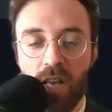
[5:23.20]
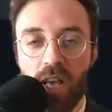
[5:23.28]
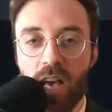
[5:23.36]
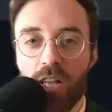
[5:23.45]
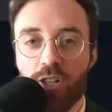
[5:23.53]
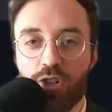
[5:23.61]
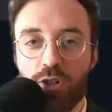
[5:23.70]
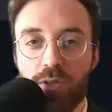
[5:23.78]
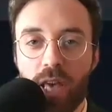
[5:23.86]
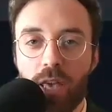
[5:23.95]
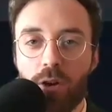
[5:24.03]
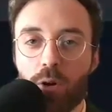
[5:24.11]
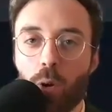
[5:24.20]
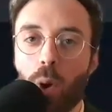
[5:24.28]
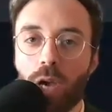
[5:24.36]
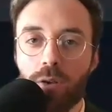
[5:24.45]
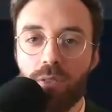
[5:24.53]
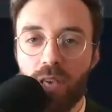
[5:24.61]
And should they
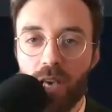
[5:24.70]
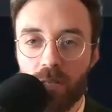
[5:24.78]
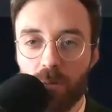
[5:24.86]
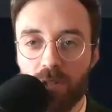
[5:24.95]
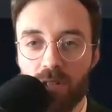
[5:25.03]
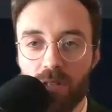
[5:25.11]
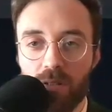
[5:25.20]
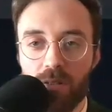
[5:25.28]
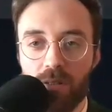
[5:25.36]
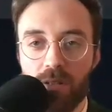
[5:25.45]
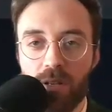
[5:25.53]
acquire the expertise,